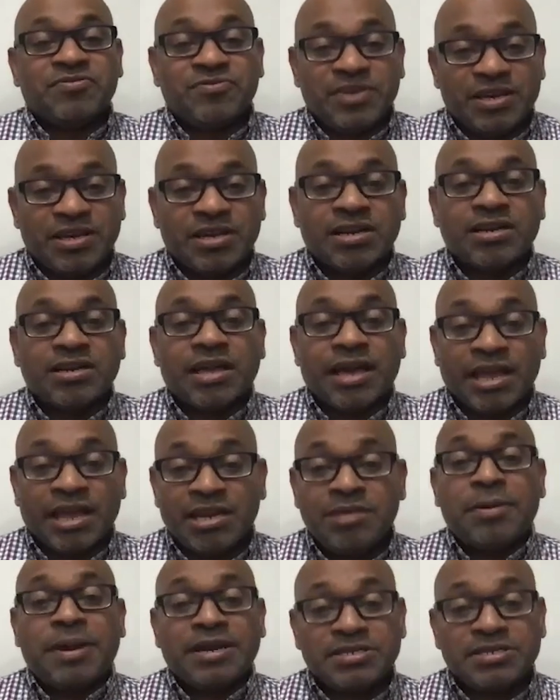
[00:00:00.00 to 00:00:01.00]
feel any
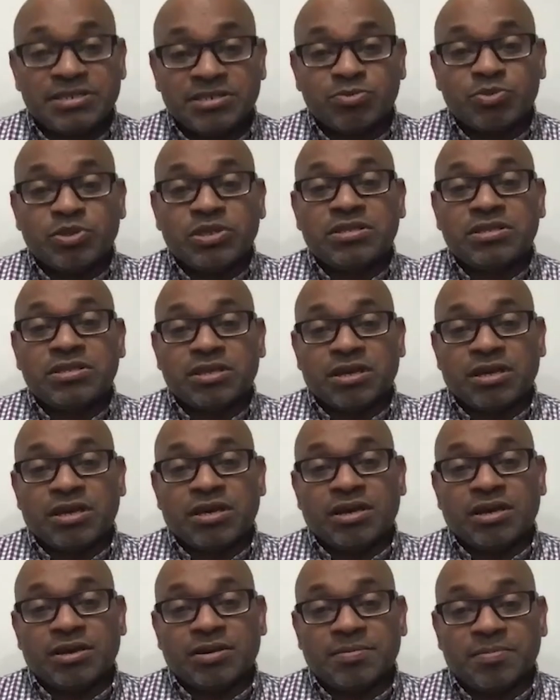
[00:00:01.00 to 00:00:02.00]
patient
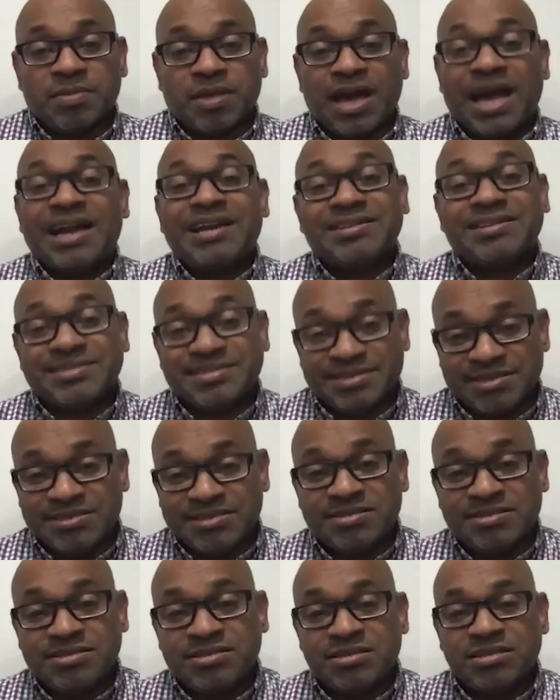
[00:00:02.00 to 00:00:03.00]
with heart
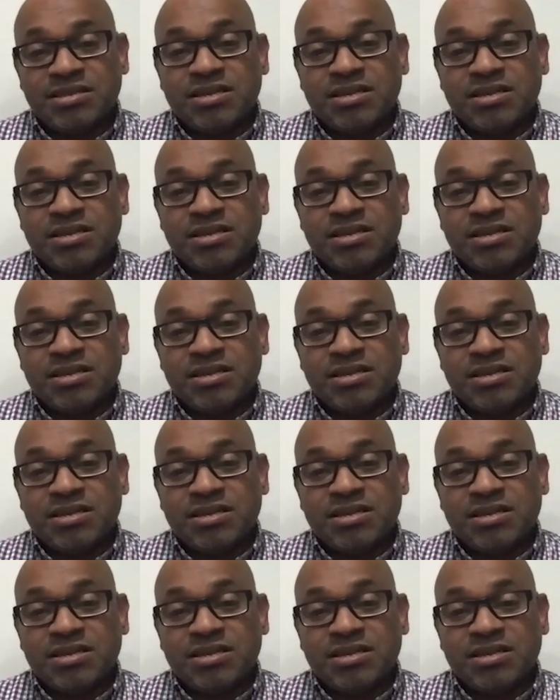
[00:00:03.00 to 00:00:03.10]
disease